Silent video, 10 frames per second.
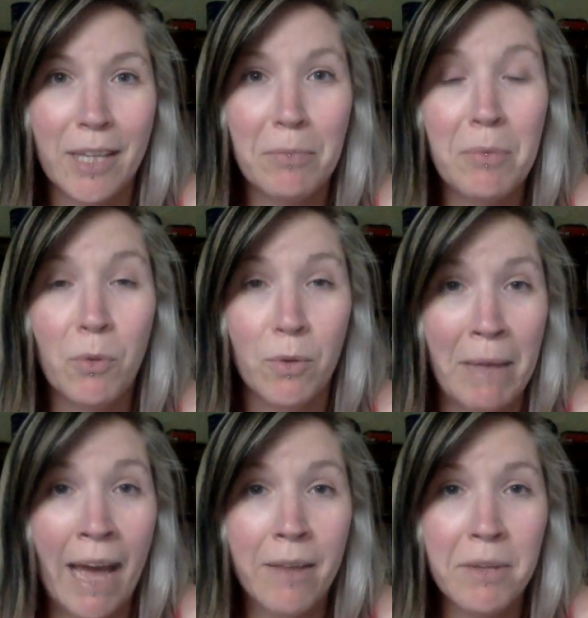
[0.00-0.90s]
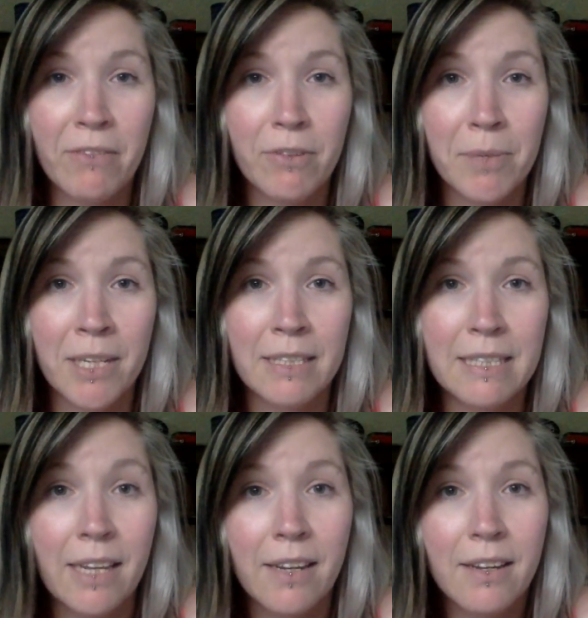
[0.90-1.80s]
Like, people were mad at me for being
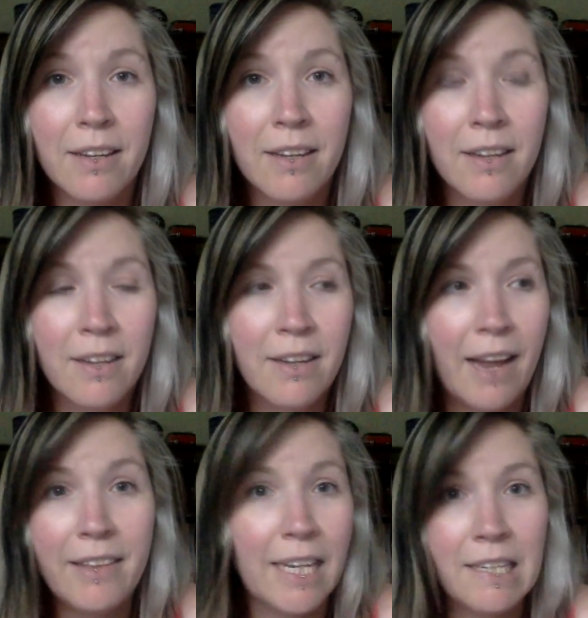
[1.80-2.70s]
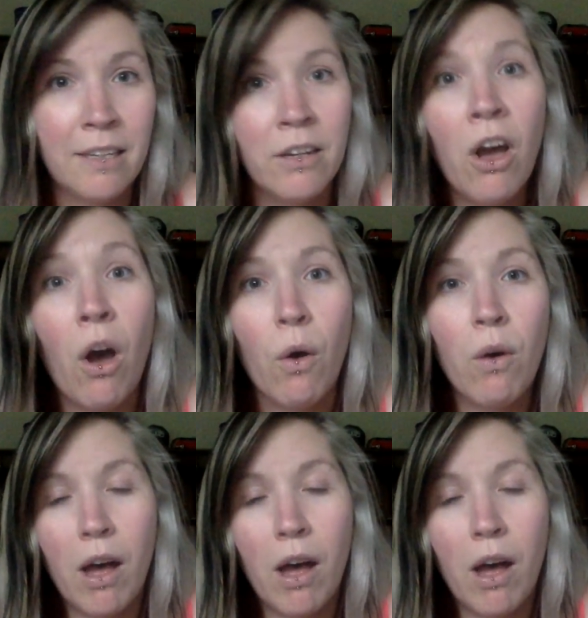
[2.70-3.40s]
sick, and they didn't know,